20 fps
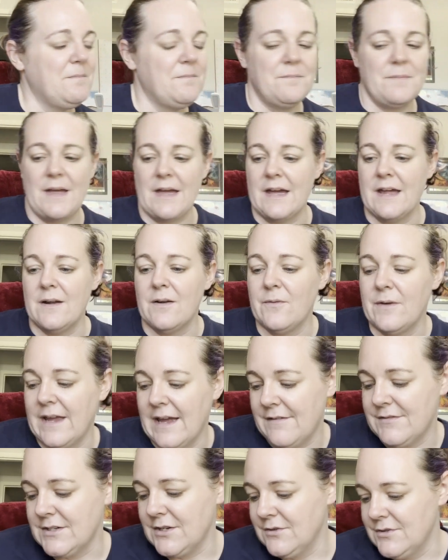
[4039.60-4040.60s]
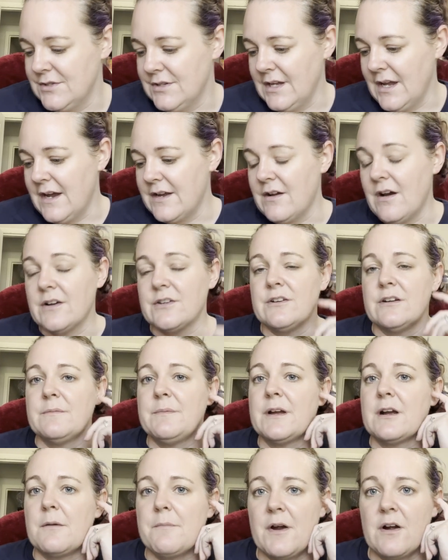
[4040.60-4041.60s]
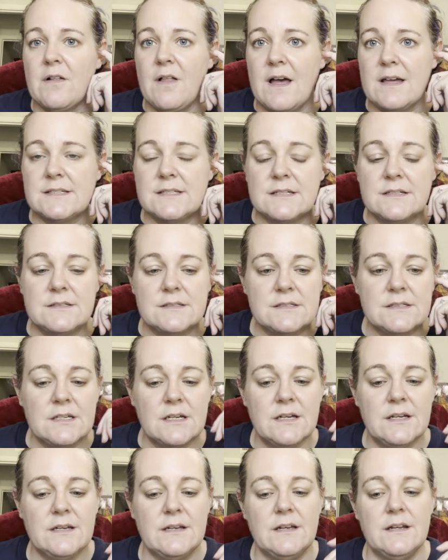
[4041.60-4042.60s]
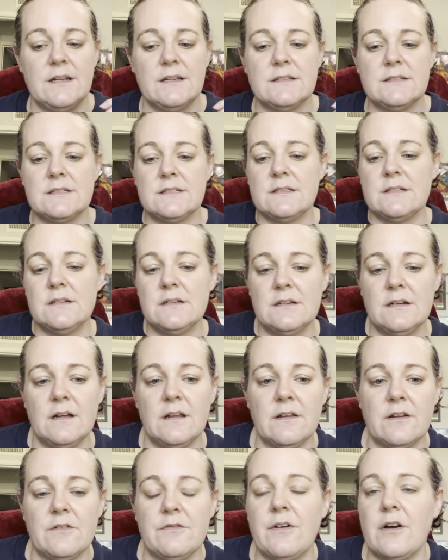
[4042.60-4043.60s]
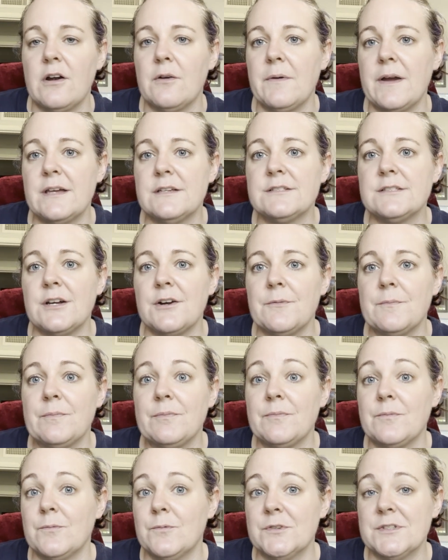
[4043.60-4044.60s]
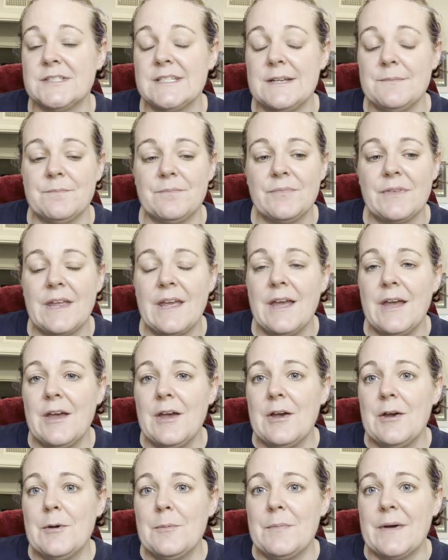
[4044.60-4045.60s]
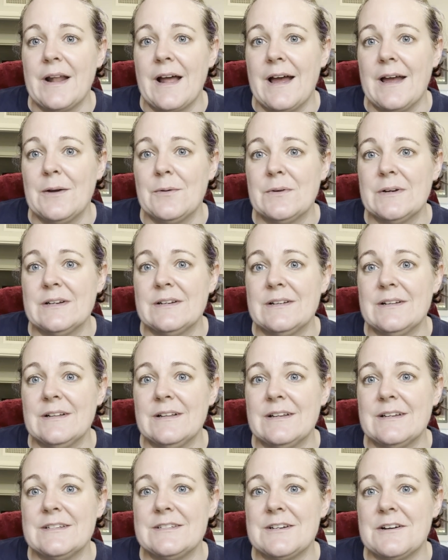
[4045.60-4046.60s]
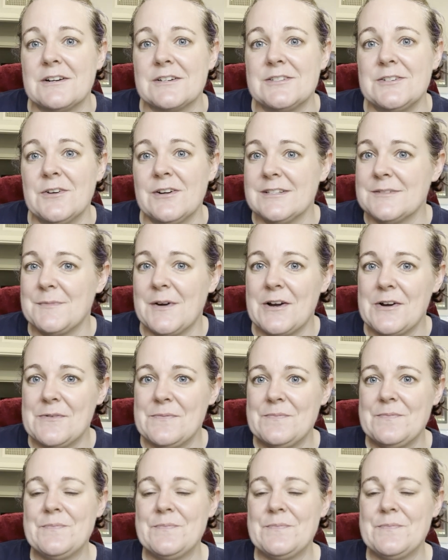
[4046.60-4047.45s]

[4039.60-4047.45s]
But you have to go to the eye doctor to pick up our glasses, and it's a little far away, so we'll see. But I will talk to you all tomorrow.